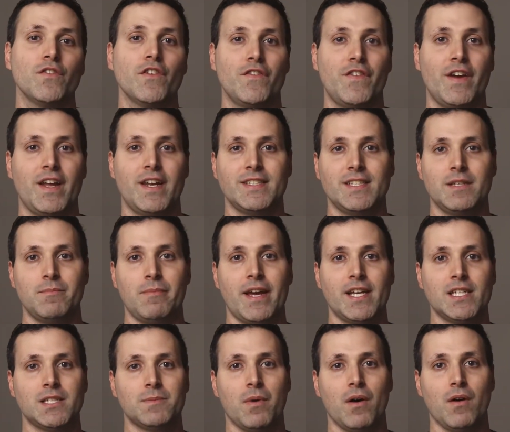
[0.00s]
for fantasy
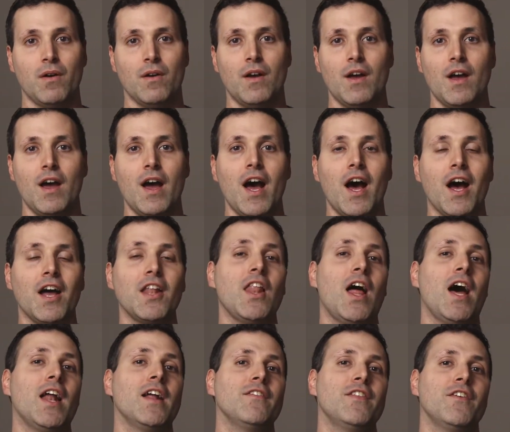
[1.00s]
baseball, a
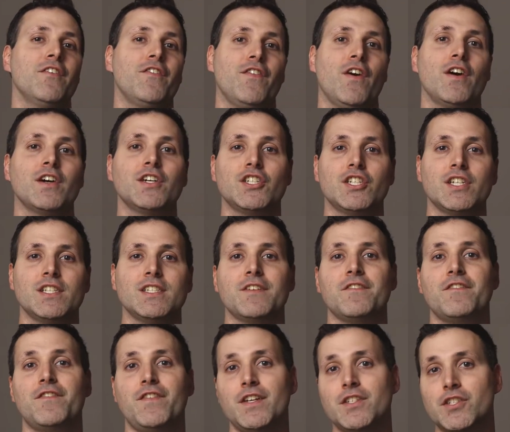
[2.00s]
lot of the functions
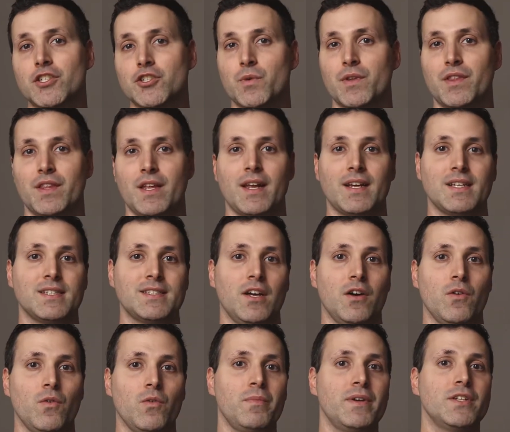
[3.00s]
and features within
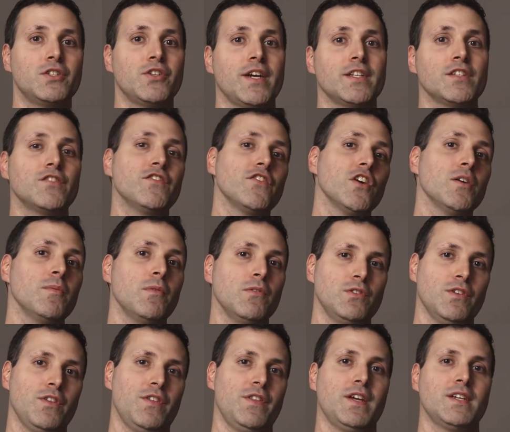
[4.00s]
Excel will be transferable
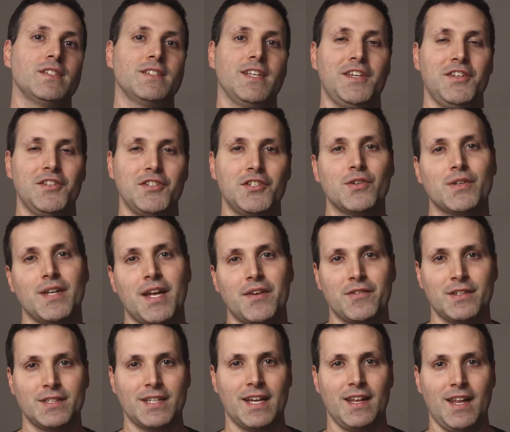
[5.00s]
to things that you do in
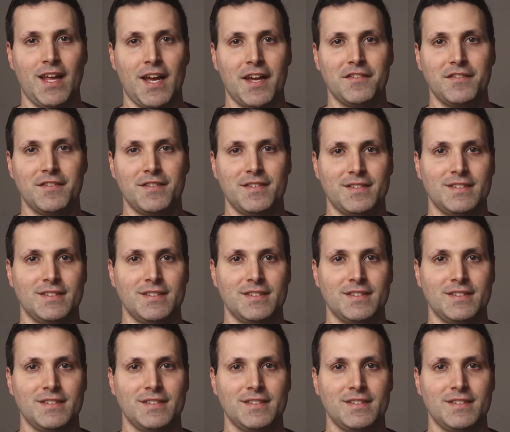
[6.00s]
everyday life.